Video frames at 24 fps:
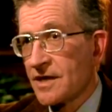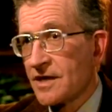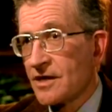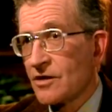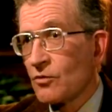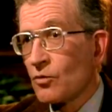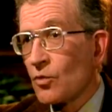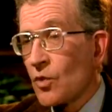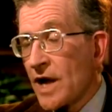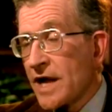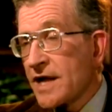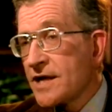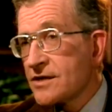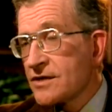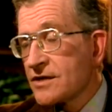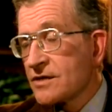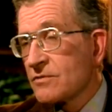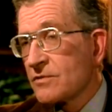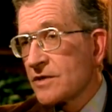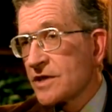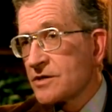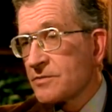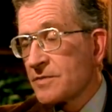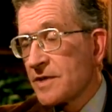ways in
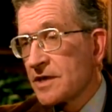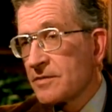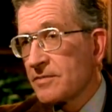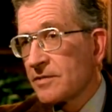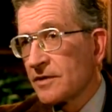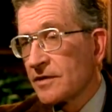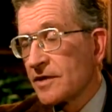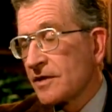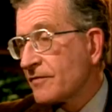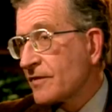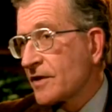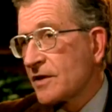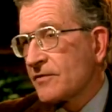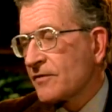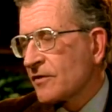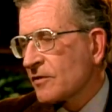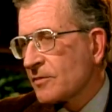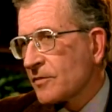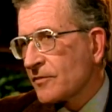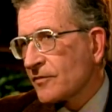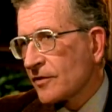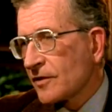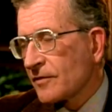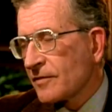which people,
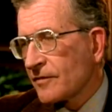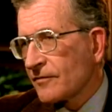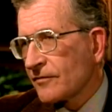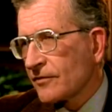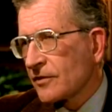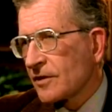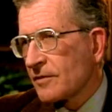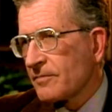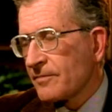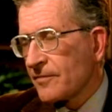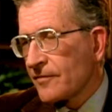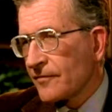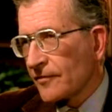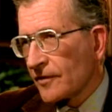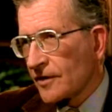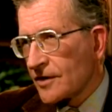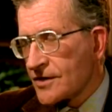for